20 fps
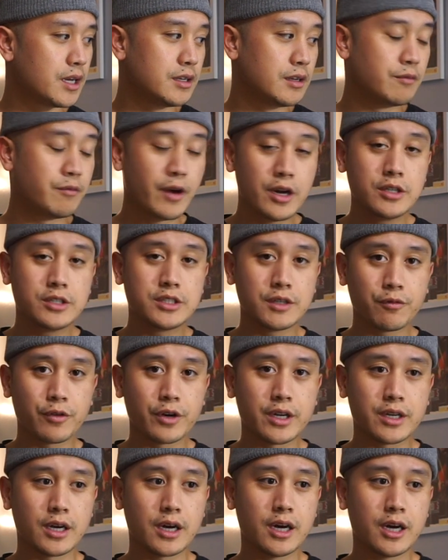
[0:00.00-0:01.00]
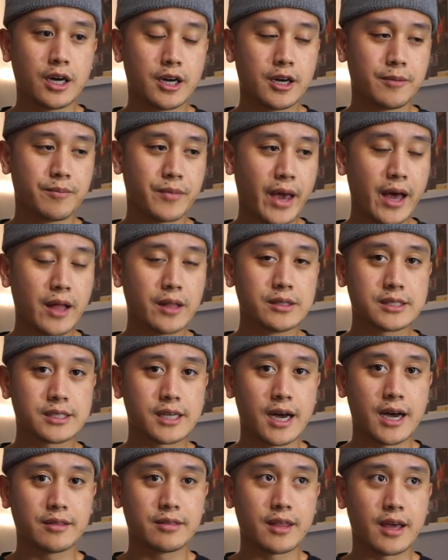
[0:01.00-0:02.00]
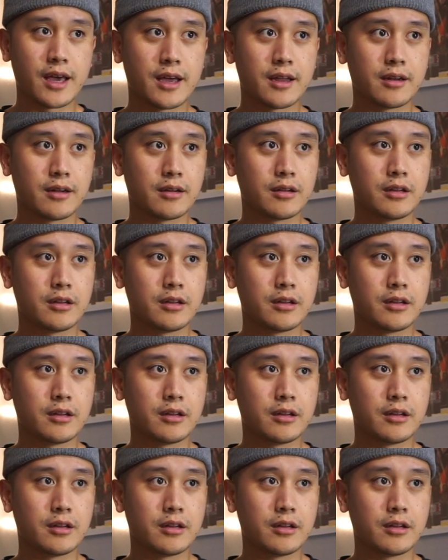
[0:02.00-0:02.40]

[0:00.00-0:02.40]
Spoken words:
Alan Scott that,